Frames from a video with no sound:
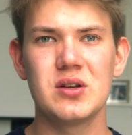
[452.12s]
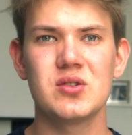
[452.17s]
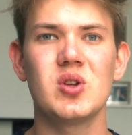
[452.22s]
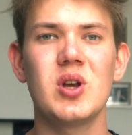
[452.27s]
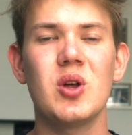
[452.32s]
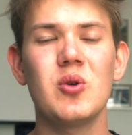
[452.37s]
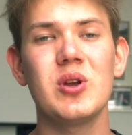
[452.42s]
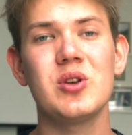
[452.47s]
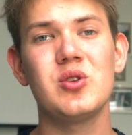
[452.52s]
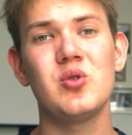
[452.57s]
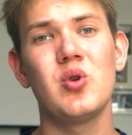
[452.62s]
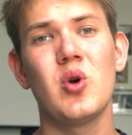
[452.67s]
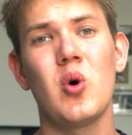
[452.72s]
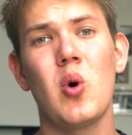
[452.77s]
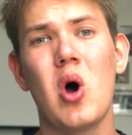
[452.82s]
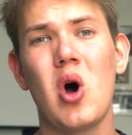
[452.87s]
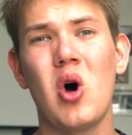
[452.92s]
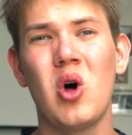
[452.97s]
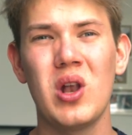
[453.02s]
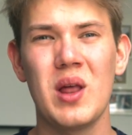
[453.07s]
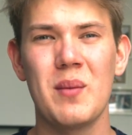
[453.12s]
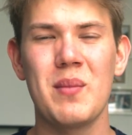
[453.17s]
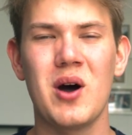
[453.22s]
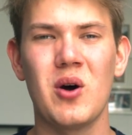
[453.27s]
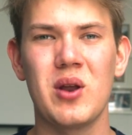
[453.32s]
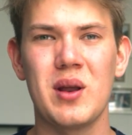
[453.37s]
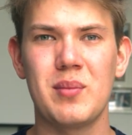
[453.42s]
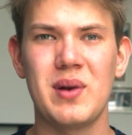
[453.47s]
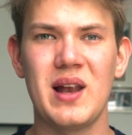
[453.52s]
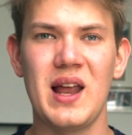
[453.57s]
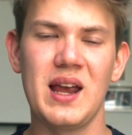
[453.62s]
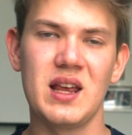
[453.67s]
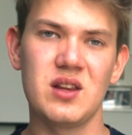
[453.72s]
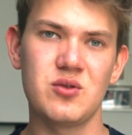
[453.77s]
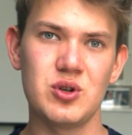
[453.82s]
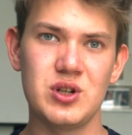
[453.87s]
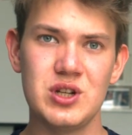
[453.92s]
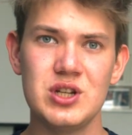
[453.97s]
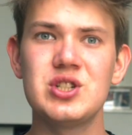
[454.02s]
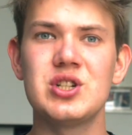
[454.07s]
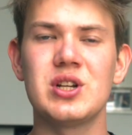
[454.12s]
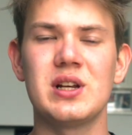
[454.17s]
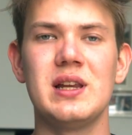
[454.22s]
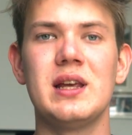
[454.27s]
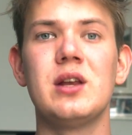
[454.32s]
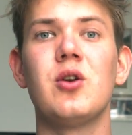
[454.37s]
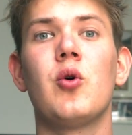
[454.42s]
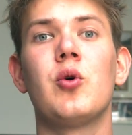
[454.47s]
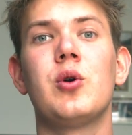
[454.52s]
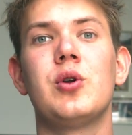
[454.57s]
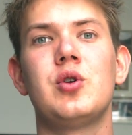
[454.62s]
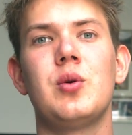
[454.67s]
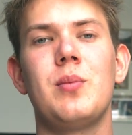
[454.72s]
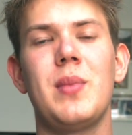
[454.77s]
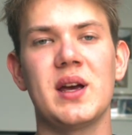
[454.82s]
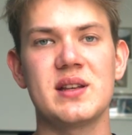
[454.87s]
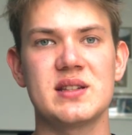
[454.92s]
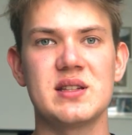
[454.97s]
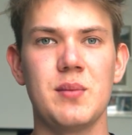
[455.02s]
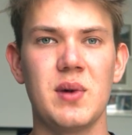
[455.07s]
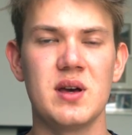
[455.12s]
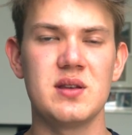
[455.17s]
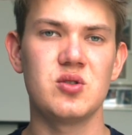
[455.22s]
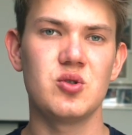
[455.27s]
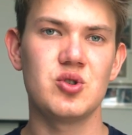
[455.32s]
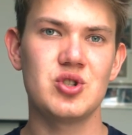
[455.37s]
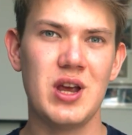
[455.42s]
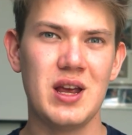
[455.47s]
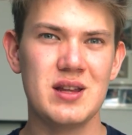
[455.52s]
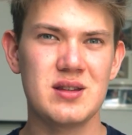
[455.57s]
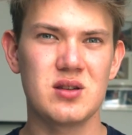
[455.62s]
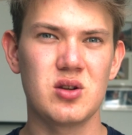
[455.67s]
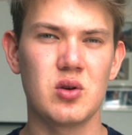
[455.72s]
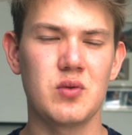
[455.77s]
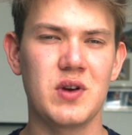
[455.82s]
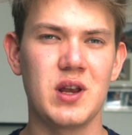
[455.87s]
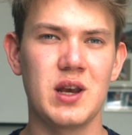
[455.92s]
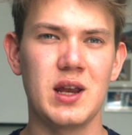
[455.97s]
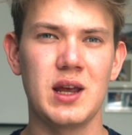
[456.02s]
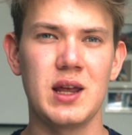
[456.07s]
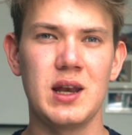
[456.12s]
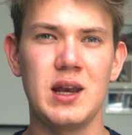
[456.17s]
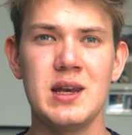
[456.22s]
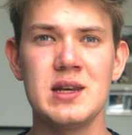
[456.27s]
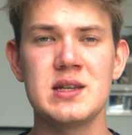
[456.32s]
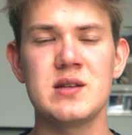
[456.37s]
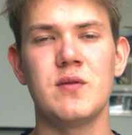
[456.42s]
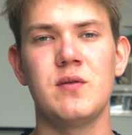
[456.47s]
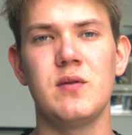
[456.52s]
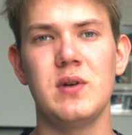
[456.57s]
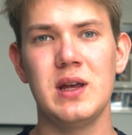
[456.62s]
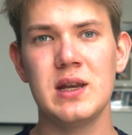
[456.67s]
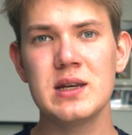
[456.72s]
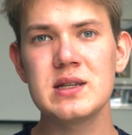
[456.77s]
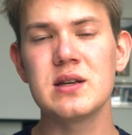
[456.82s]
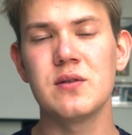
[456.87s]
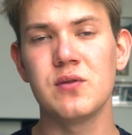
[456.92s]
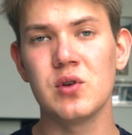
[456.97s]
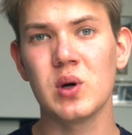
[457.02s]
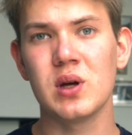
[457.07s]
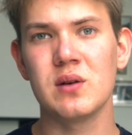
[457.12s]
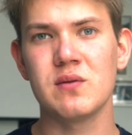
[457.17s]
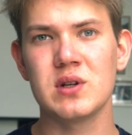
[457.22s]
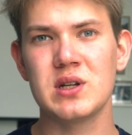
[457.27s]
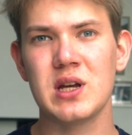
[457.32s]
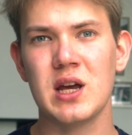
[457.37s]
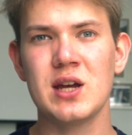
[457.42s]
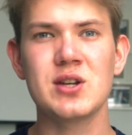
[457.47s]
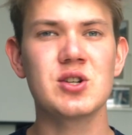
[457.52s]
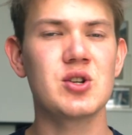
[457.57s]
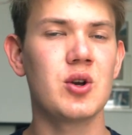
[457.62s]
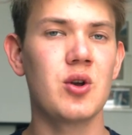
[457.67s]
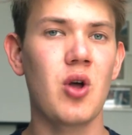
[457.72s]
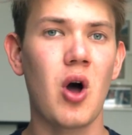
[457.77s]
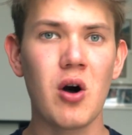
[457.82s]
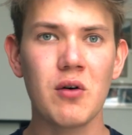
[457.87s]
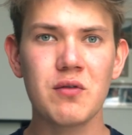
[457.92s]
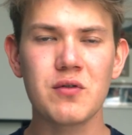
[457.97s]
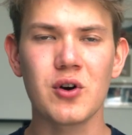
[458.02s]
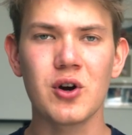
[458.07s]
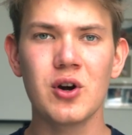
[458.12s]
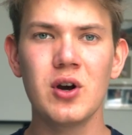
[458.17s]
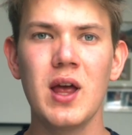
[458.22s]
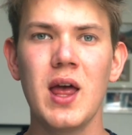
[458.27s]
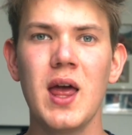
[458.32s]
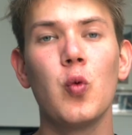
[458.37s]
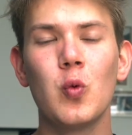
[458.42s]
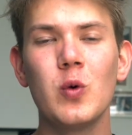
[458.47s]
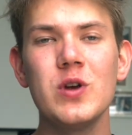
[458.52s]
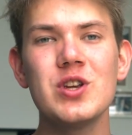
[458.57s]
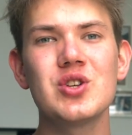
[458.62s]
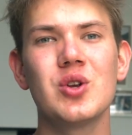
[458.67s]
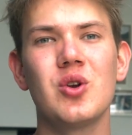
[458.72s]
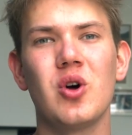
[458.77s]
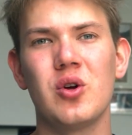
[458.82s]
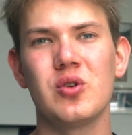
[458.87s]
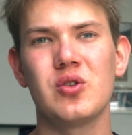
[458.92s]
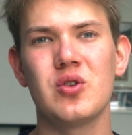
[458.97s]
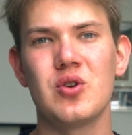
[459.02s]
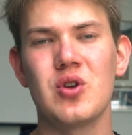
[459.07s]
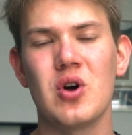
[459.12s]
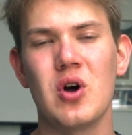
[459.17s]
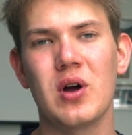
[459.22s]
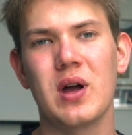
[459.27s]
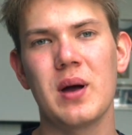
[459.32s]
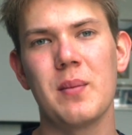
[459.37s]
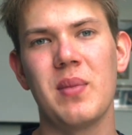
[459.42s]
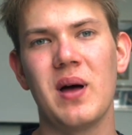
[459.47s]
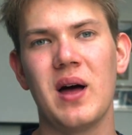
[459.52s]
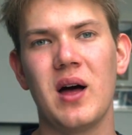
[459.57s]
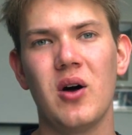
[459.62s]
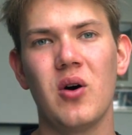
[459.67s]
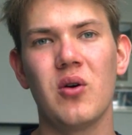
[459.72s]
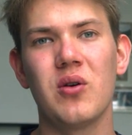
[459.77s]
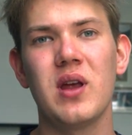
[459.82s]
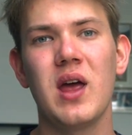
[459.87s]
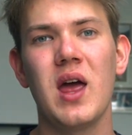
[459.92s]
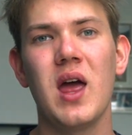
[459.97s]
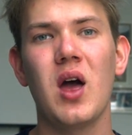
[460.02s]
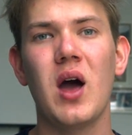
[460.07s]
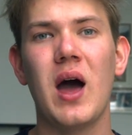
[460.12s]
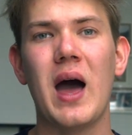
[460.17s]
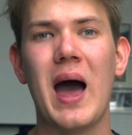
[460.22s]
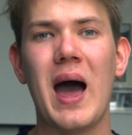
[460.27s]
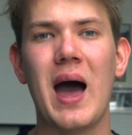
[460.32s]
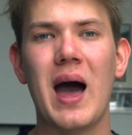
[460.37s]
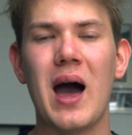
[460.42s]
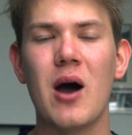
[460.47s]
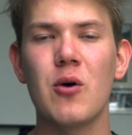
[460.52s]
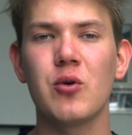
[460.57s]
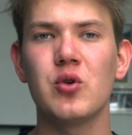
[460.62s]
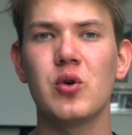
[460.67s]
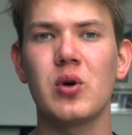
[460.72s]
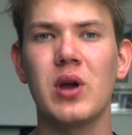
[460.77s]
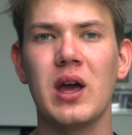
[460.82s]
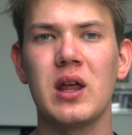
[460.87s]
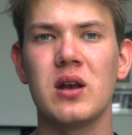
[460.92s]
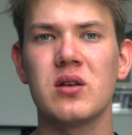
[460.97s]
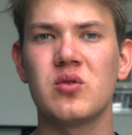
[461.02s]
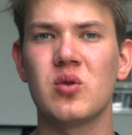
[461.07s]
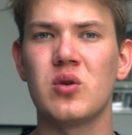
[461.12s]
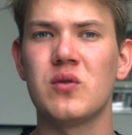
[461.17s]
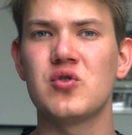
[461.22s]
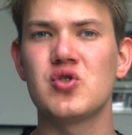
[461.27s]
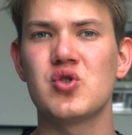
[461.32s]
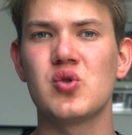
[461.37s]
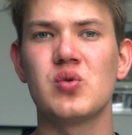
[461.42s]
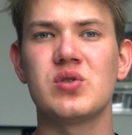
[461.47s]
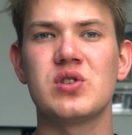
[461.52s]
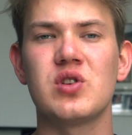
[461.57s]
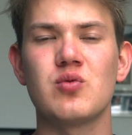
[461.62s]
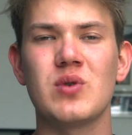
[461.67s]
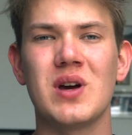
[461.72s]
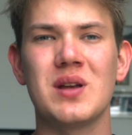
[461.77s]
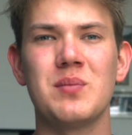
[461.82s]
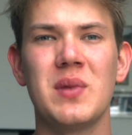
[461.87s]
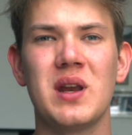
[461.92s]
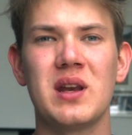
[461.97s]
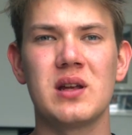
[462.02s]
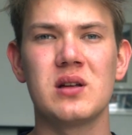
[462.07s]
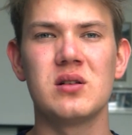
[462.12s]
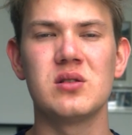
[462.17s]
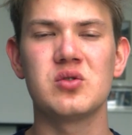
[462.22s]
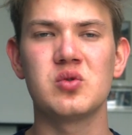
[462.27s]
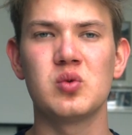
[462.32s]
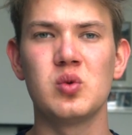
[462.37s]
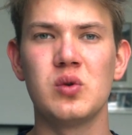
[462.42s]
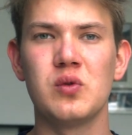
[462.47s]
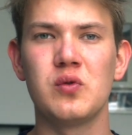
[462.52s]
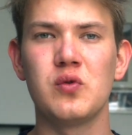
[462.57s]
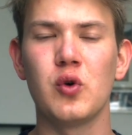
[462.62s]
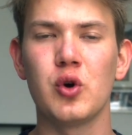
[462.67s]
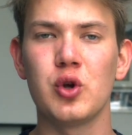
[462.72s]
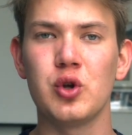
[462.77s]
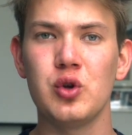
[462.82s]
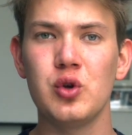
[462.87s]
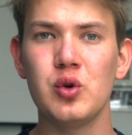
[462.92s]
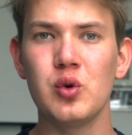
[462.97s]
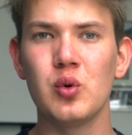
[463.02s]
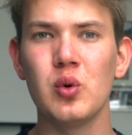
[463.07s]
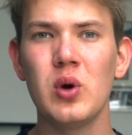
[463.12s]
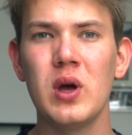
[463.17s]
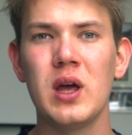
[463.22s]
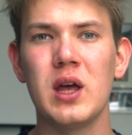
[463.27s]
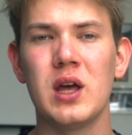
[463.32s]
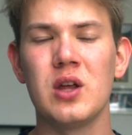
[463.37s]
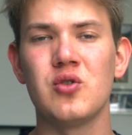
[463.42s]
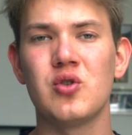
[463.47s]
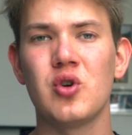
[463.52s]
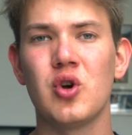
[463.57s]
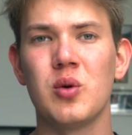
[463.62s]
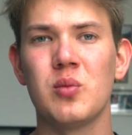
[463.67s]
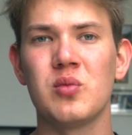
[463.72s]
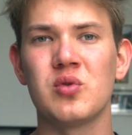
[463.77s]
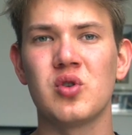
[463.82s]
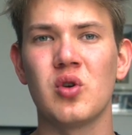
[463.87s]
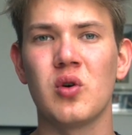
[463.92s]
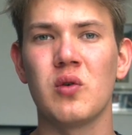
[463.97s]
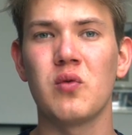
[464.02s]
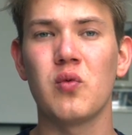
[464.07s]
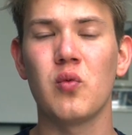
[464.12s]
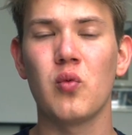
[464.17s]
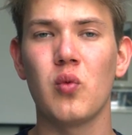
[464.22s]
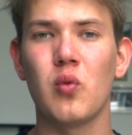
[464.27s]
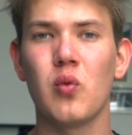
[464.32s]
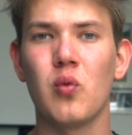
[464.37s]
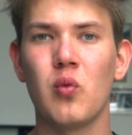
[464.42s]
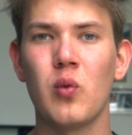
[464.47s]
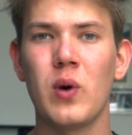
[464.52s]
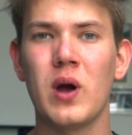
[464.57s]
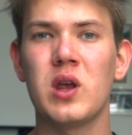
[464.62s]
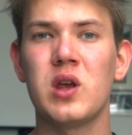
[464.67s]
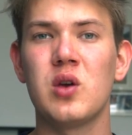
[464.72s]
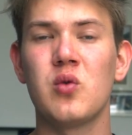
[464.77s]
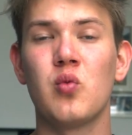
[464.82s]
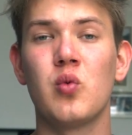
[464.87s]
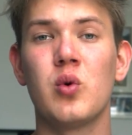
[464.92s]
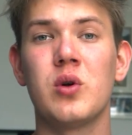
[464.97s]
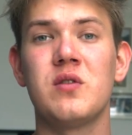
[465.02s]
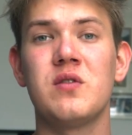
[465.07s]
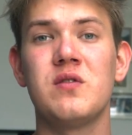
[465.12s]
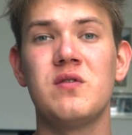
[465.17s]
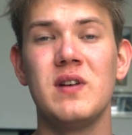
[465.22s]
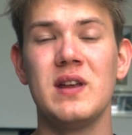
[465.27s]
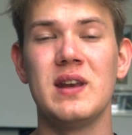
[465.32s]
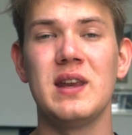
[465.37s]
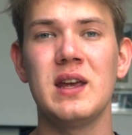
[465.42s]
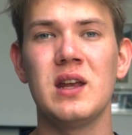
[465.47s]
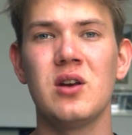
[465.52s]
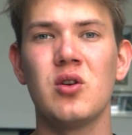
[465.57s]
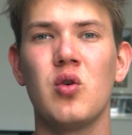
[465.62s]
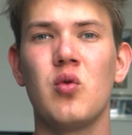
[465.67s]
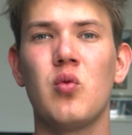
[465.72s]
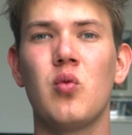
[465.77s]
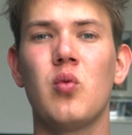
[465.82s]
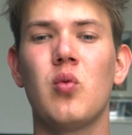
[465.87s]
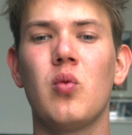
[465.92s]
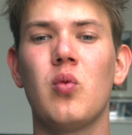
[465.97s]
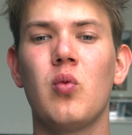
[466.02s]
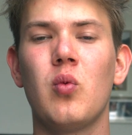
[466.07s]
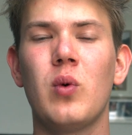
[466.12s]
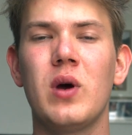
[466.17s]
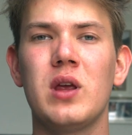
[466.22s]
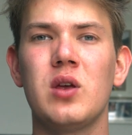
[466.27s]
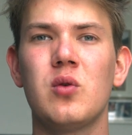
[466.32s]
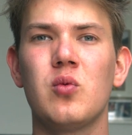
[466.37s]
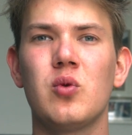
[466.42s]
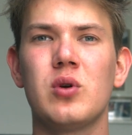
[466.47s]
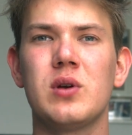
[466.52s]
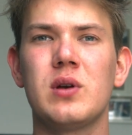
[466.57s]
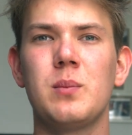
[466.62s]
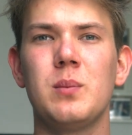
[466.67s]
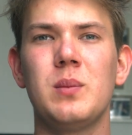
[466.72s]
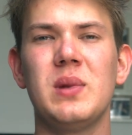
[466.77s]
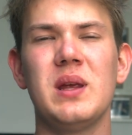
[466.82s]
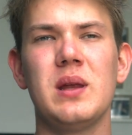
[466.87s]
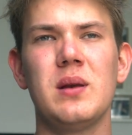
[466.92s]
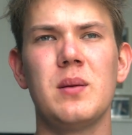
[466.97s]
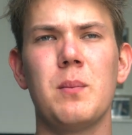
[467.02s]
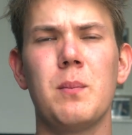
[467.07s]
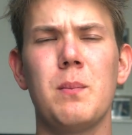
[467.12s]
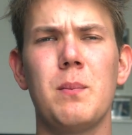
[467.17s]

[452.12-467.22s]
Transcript: So now that you know all about applying strategically in order to maximize your chances of getting an interview invitation and offer, we should also talk about how you can sort of choose the right medical school for you in terms of where you would fit in or where you would be